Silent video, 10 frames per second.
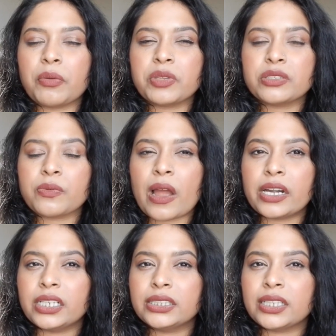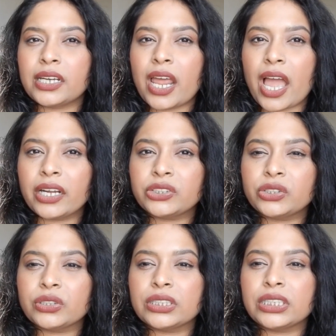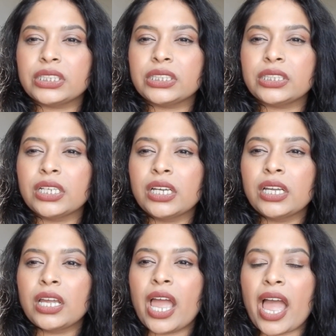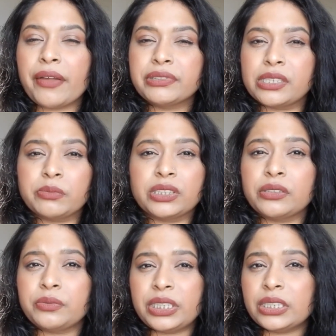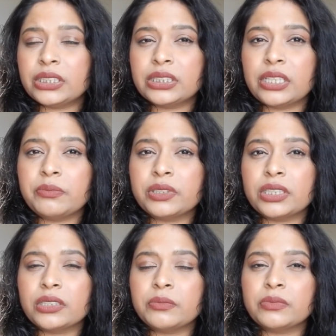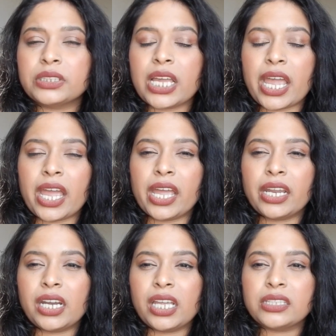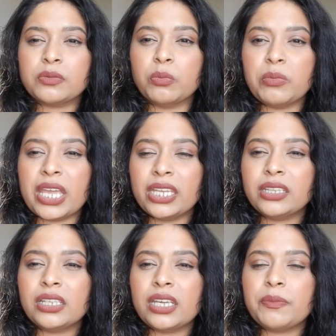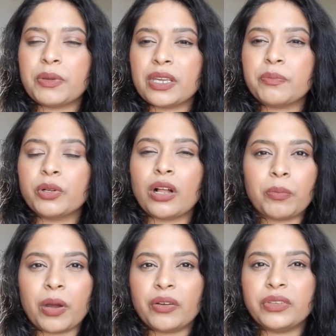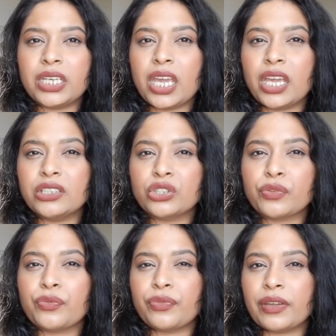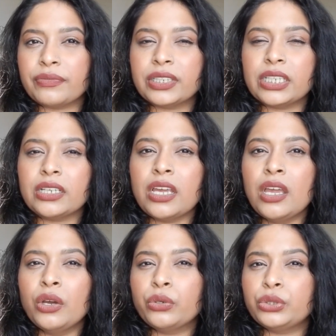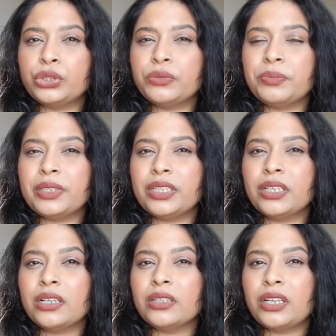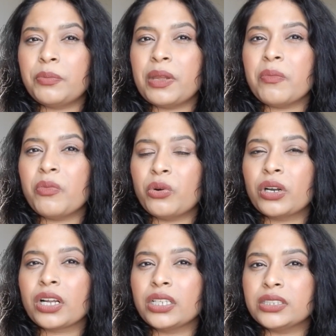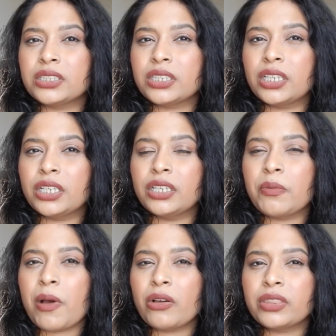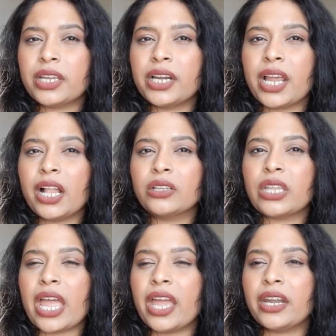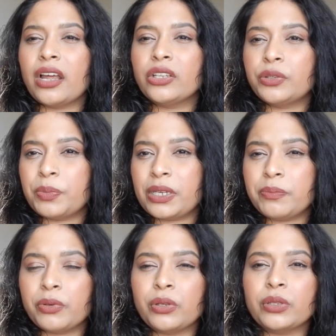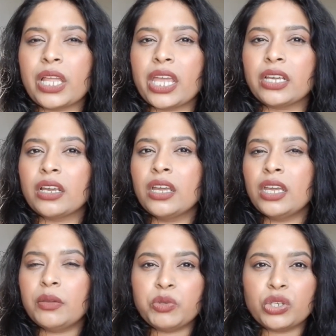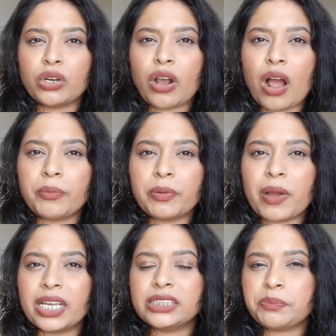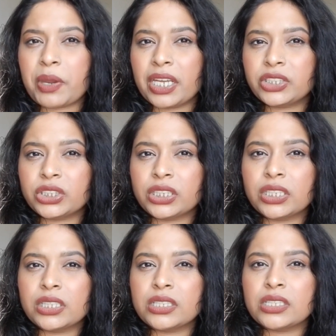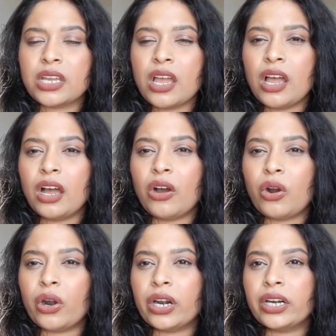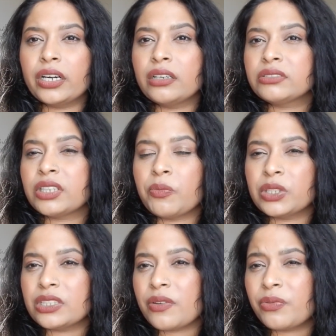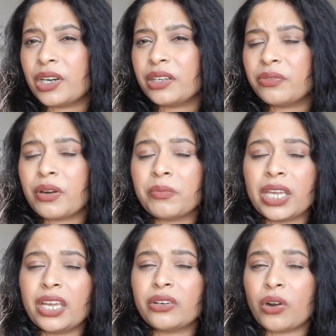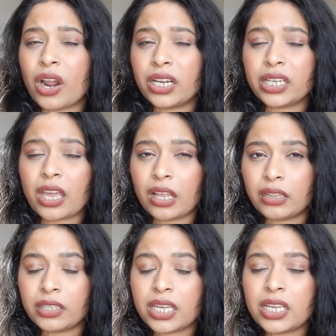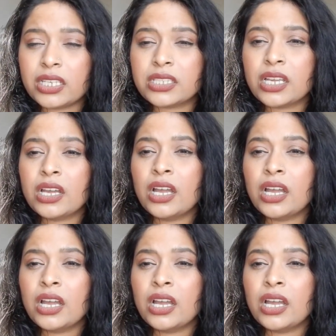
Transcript: from this virus and actually have some severe symptoms. And it's mainly people above the age of 50 who should be a little bit more concerned about their health, and other people like immunocompromised patients or someone suffering from a chronic illness.